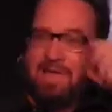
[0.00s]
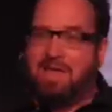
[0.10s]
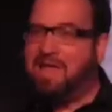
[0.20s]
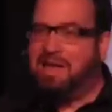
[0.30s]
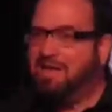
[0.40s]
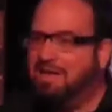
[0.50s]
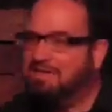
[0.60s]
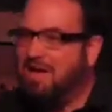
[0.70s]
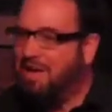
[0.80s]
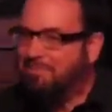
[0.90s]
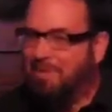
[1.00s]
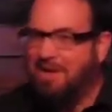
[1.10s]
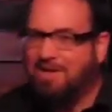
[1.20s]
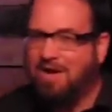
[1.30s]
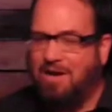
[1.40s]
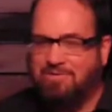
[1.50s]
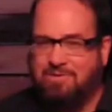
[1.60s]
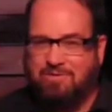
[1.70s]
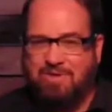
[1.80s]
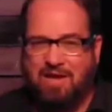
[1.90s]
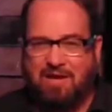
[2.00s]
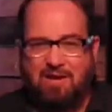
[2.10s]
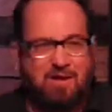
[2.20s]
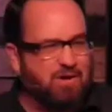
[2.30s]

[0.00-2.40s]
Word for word: Healing is not a Pentecostal thing